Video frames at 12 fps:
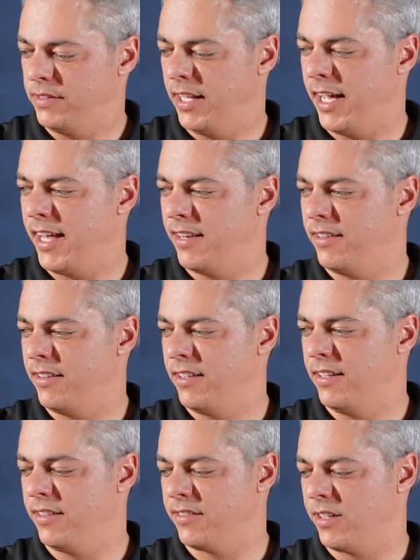That
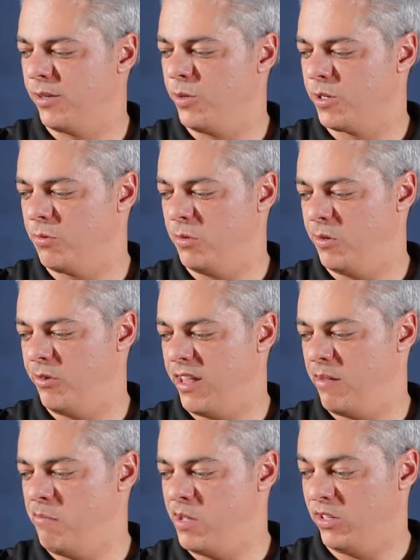is gonna work well with
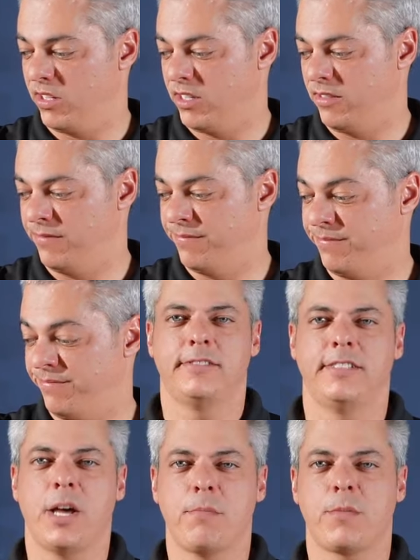that milk.
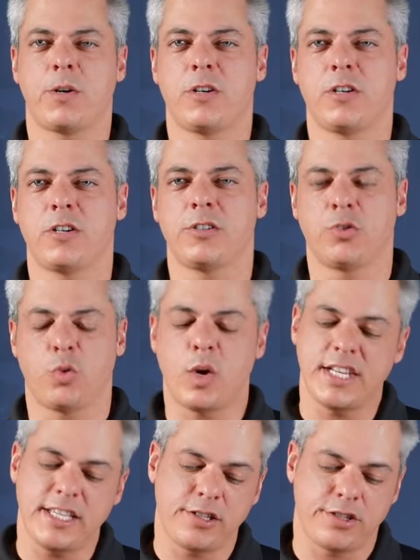Number
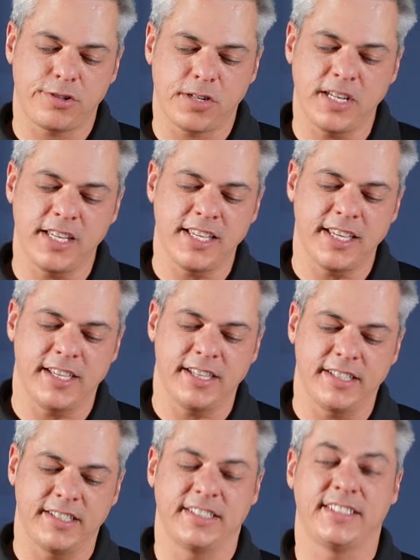23
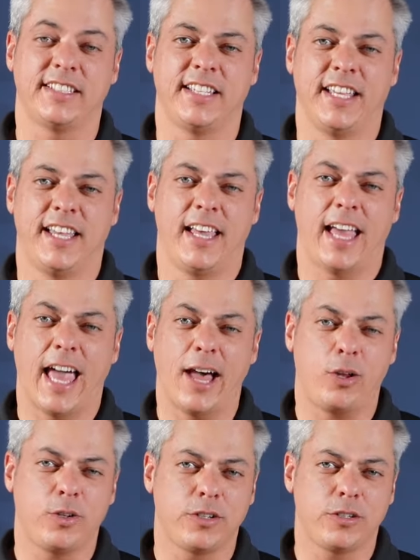is
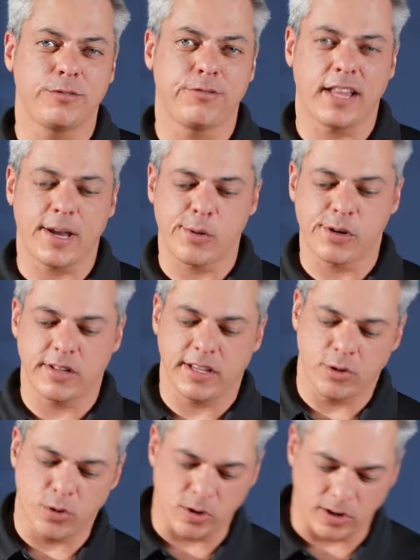Elderflower
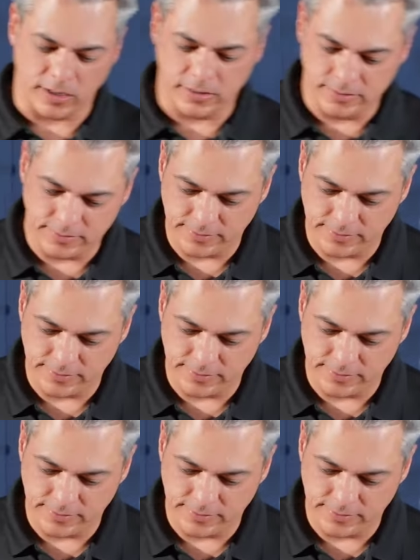Liqueur.